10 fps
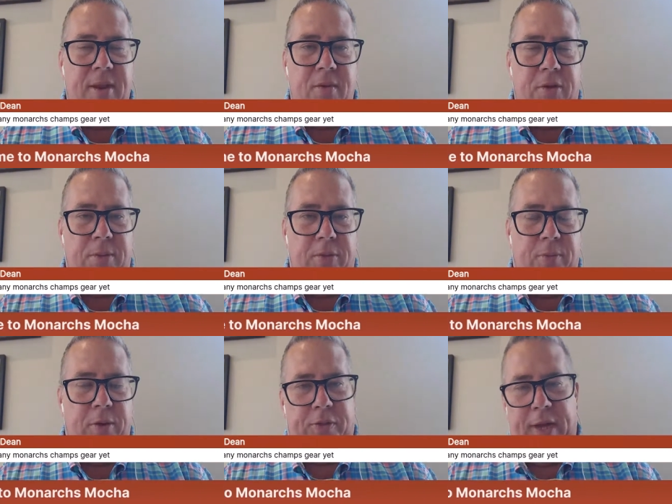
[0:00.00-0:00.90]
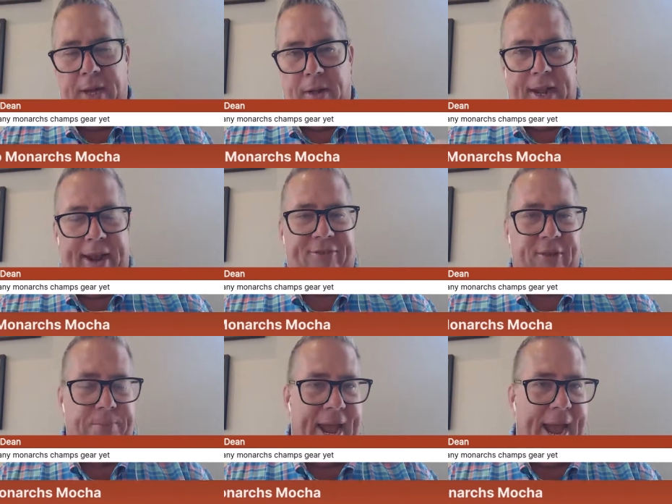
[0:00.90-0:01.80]
with Lance
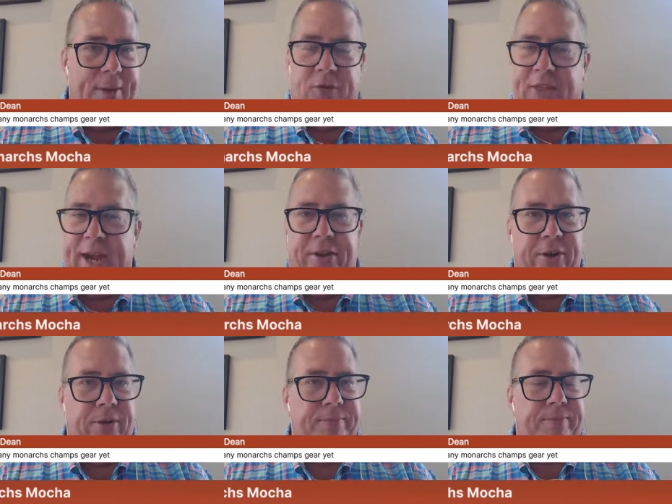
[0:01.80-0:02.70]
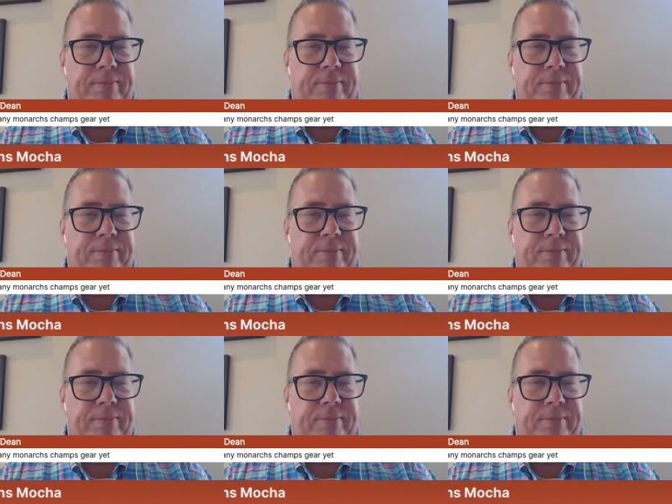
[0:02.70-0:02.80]
and Pat, what they do,